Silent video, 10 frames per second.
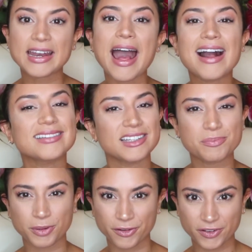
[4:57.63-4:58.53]
and act
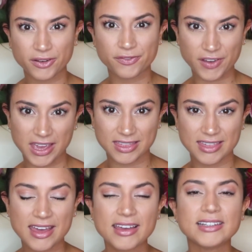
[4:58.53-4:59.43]
in perfect faith.
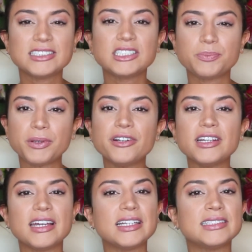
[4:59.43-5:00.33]

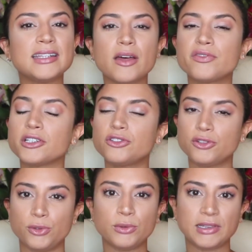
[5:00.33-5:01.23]
Spirit is never
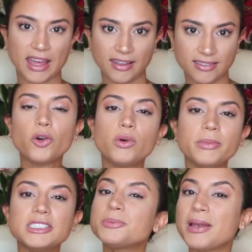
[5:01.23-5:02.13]
too late. The
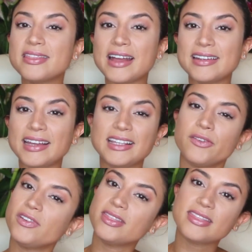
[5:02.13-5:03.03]
woman spent that night
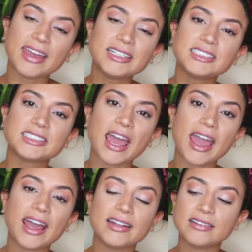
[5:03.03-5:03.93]
giving thanks
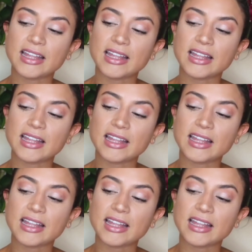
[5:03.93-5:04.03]
and